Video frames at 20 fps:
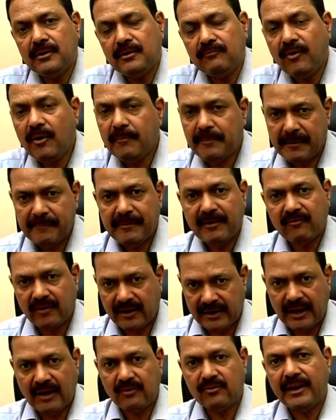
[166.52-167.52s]
for paper
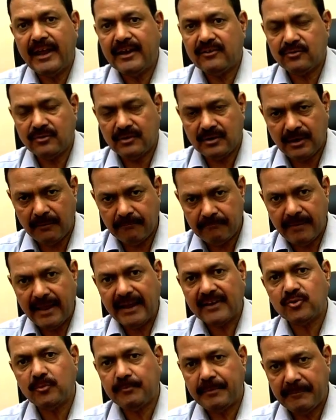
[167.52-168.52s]
1, I would like to come
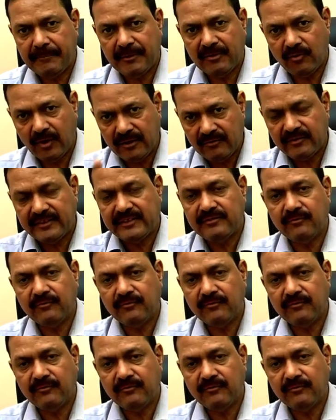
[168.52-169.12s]
back to paper 1.